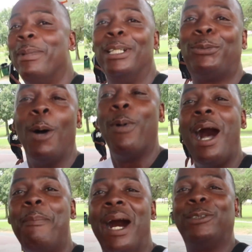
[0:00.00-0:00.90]
I'm in trouble.
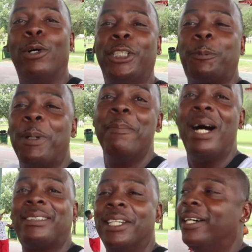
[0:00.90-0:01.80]
I might as well just pay
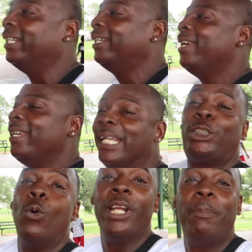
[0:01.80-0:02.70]
my son his
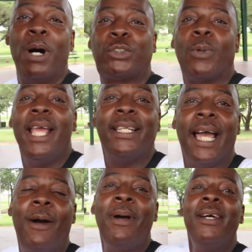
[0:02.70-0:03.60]
twenty bucks right
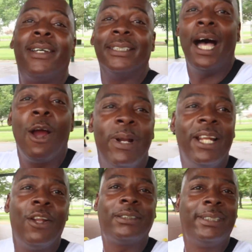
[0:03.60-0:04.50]
now because I
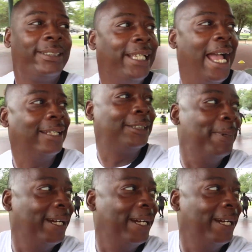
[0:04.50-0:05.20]
already lost this challenge,